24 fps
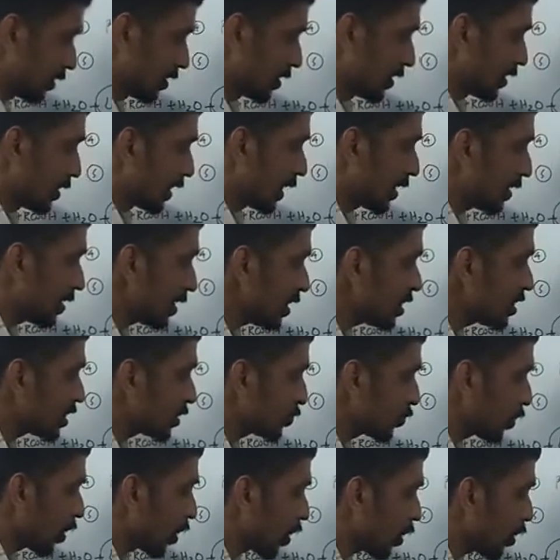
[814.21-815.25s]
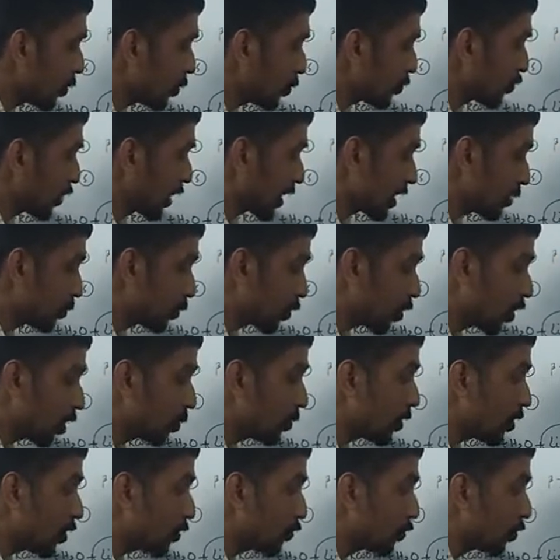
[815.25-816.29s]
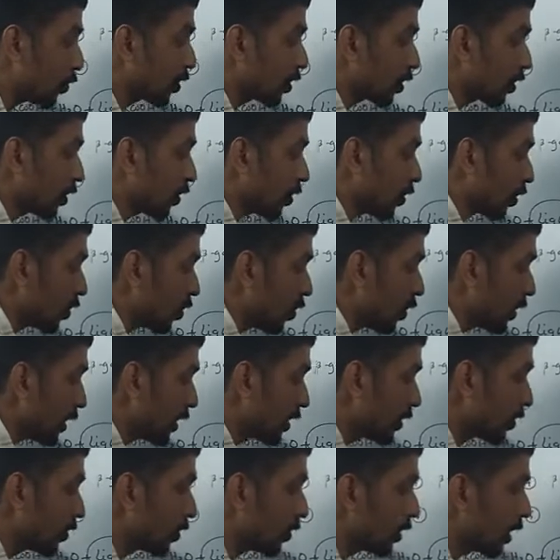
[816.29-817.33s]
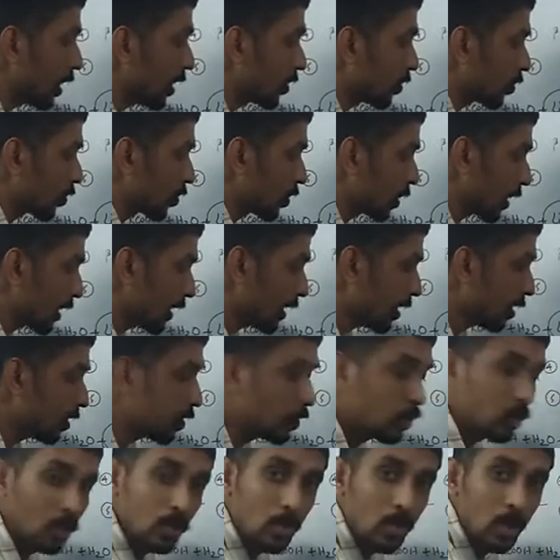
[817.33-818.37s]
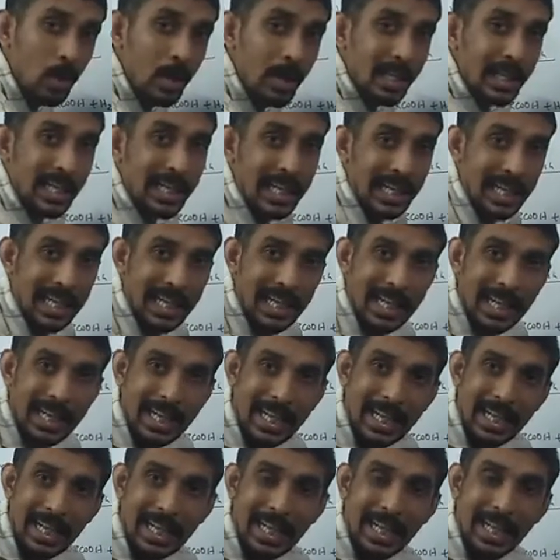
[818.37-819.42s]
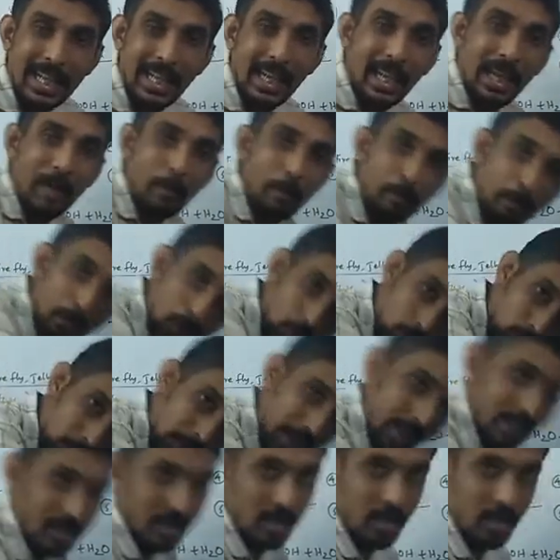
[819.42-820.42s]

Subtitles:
that is for 5-bromo-4-chloro-indolyle glucuronide, into a product